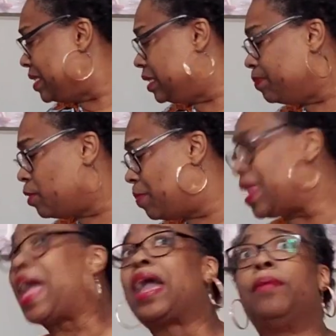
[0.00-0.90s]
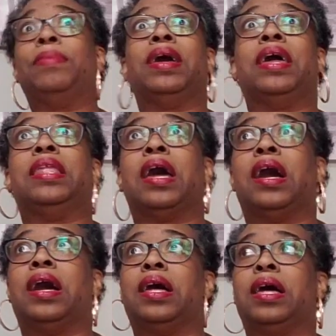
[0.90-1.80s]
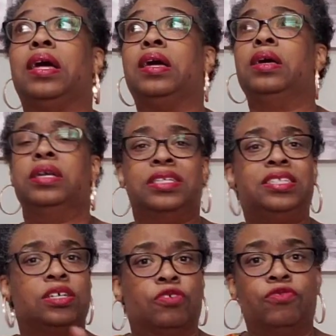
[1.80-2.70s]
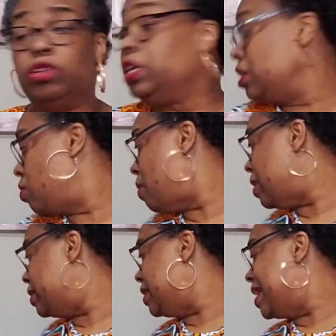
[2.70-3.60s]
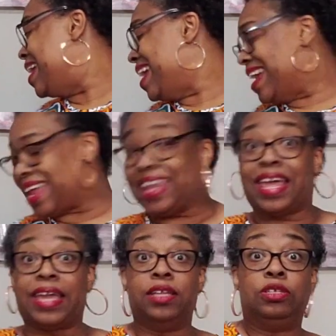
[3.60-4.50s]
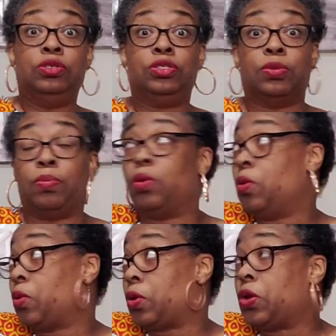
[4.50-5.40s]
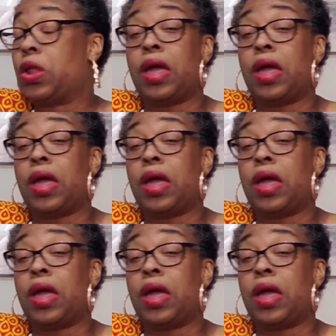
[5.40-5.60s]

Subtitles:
Simple black, but still really good quality. And I like to support